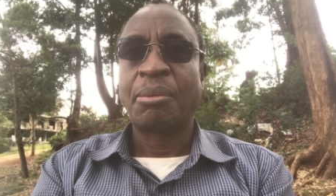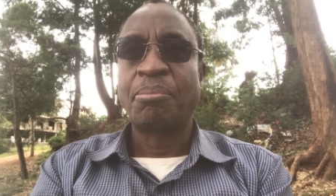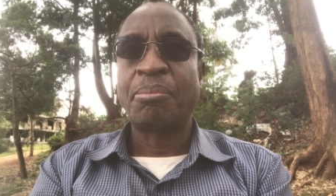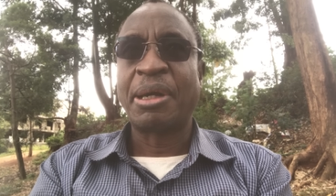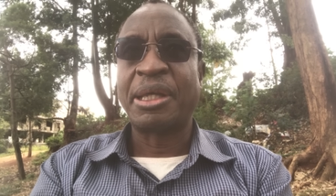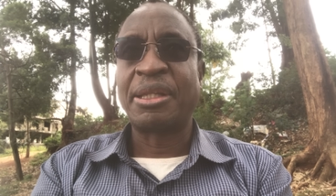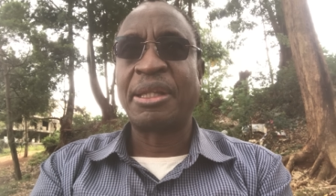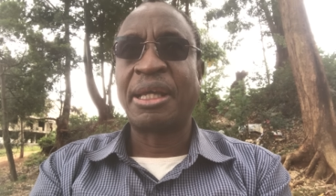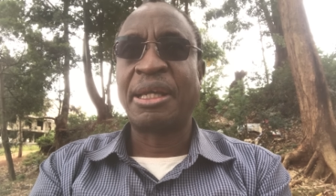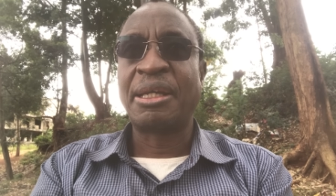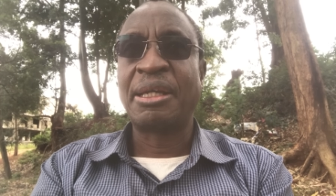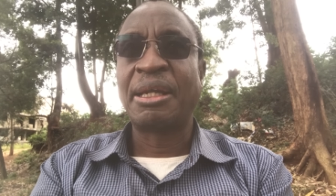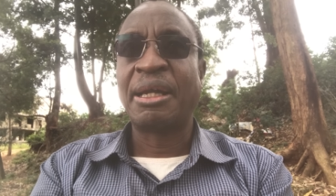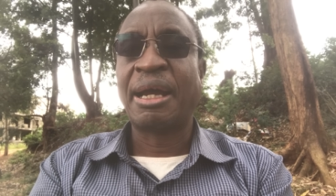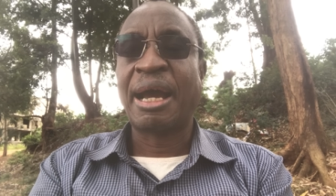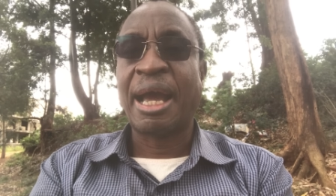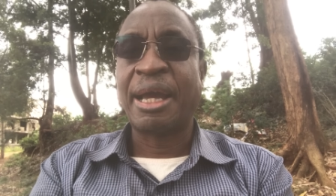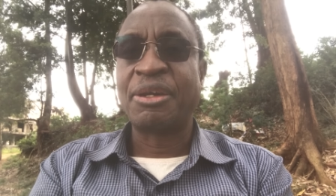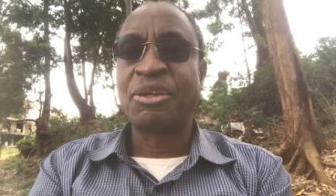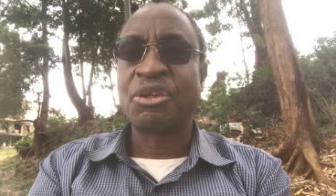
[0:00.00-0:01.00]
But then
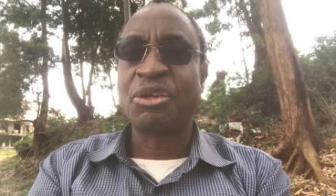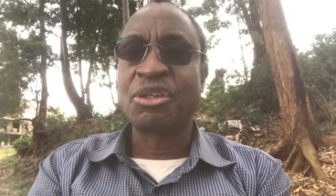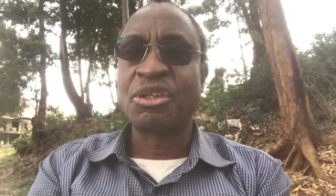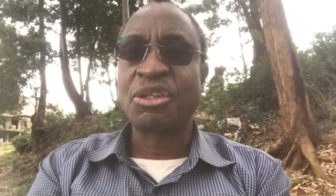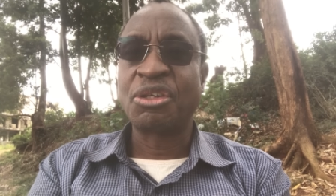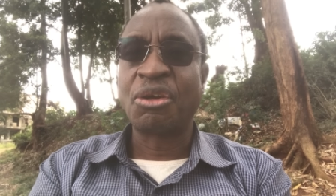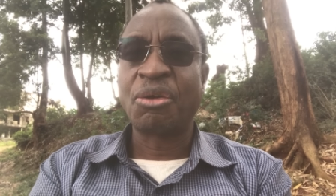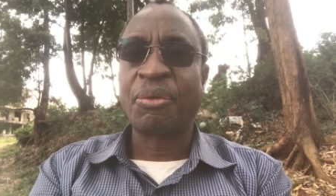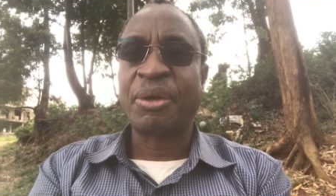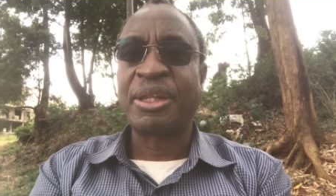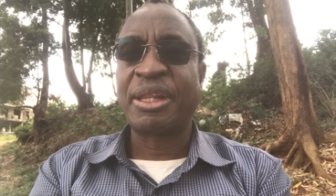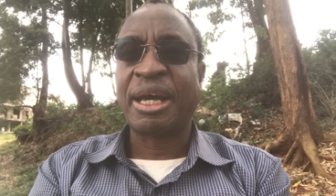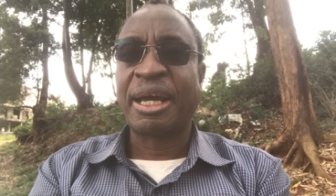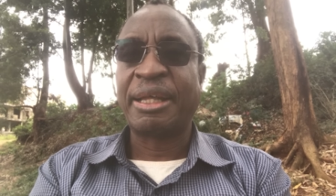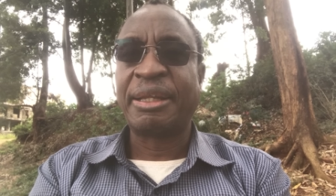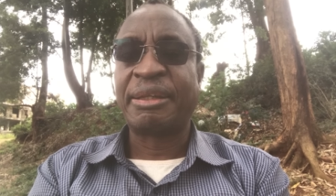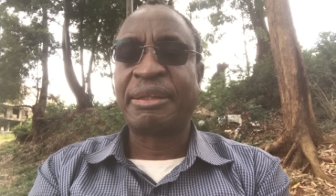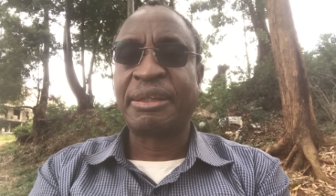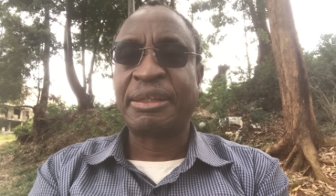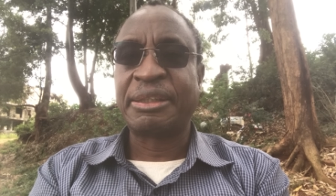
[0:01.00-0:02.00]
I don't know
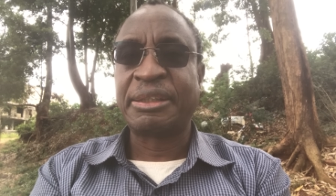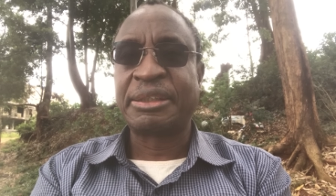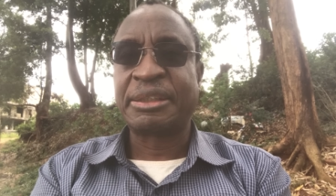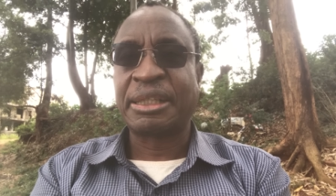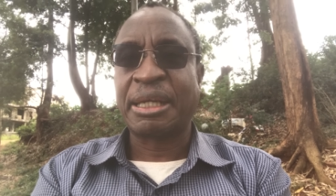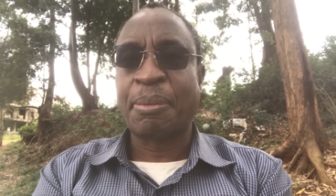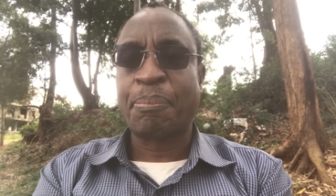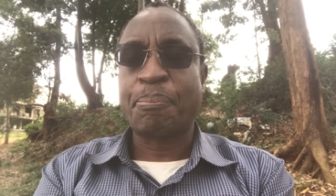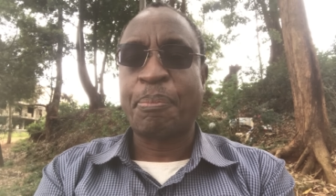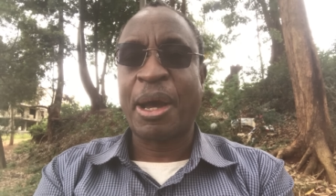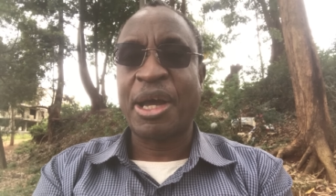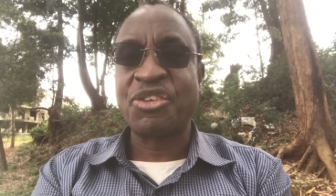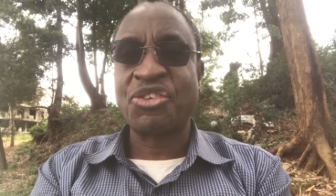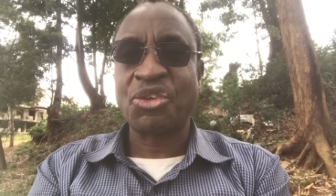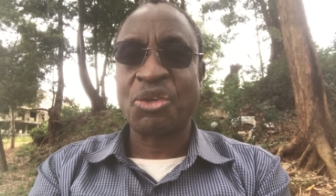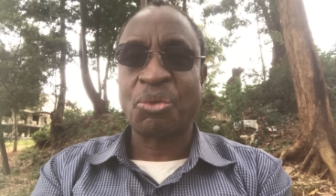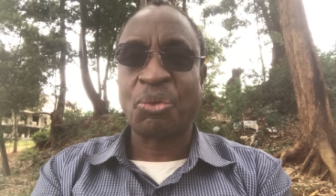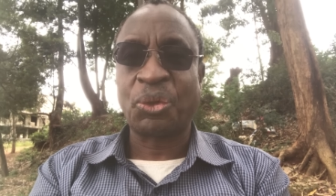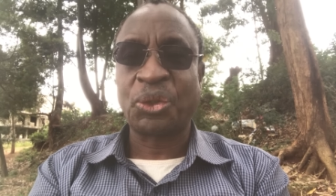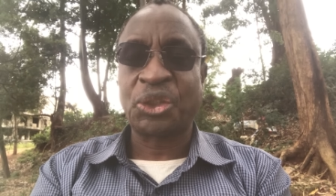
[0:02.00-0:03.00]
whether this uh,
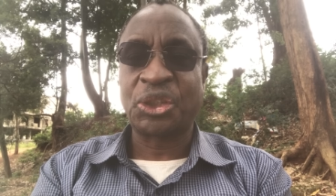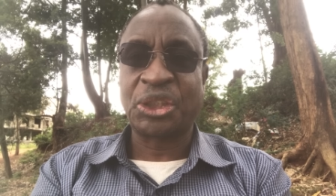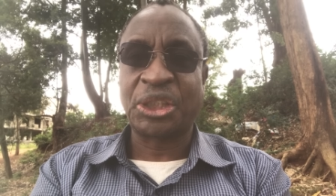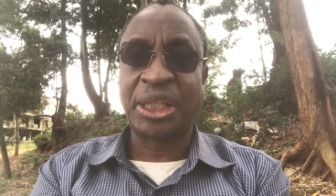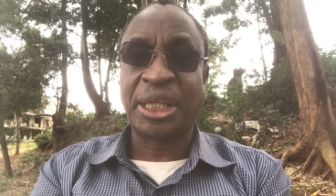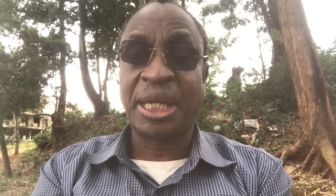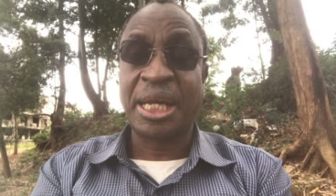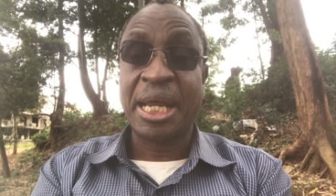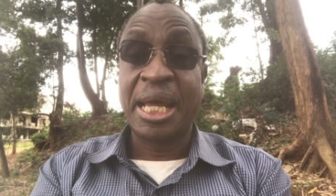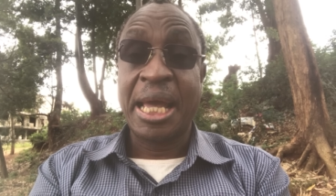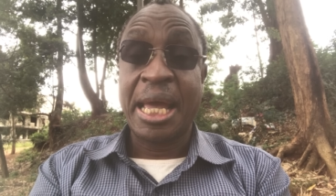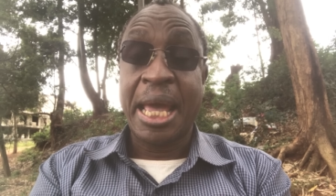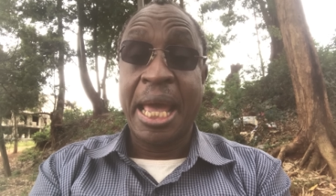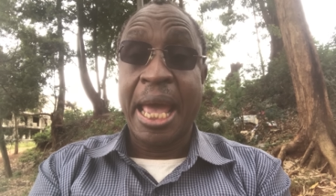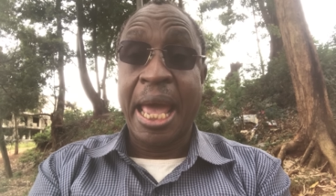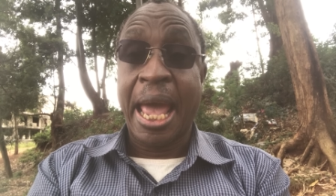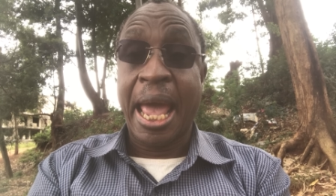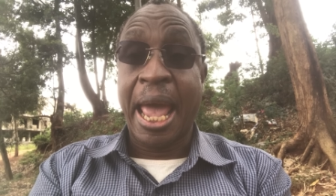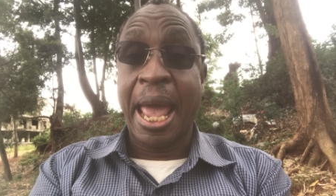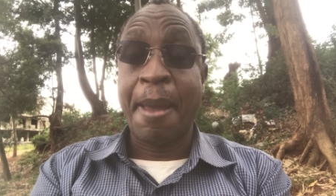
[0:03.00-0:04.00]
person was still
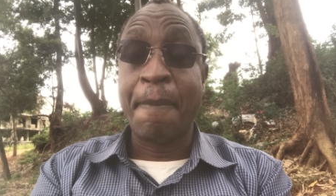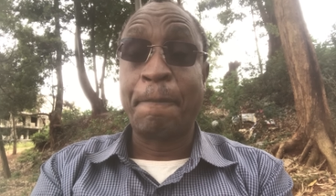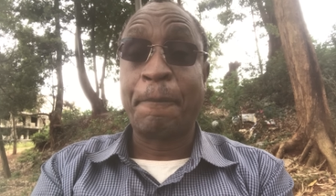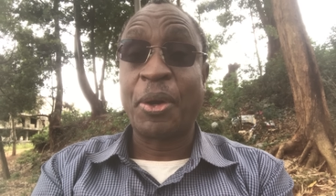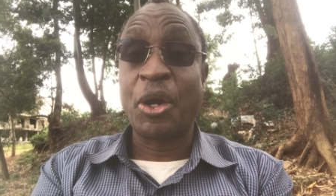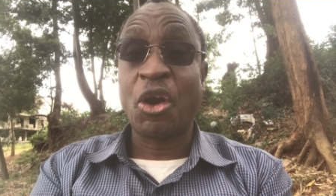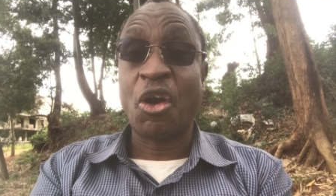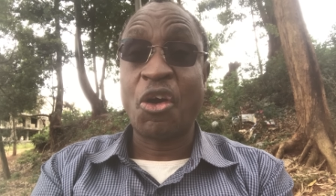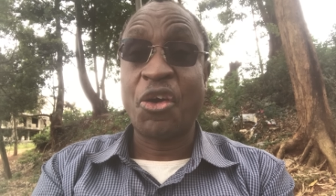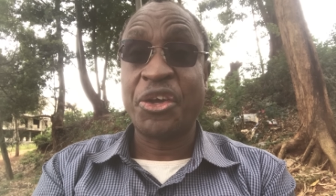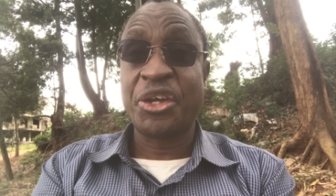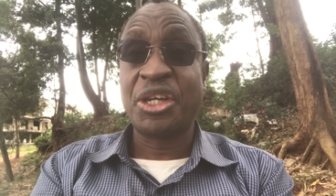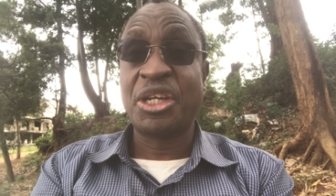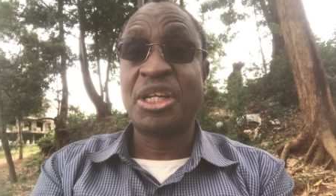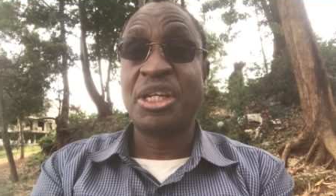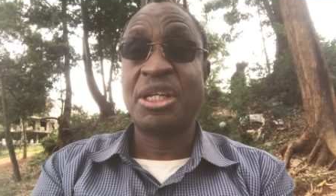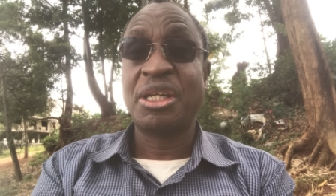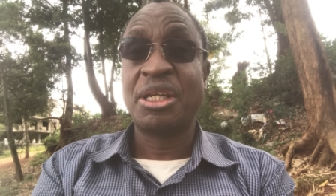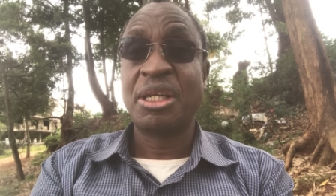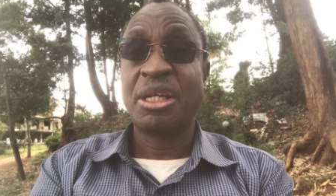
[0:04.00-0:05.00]
employed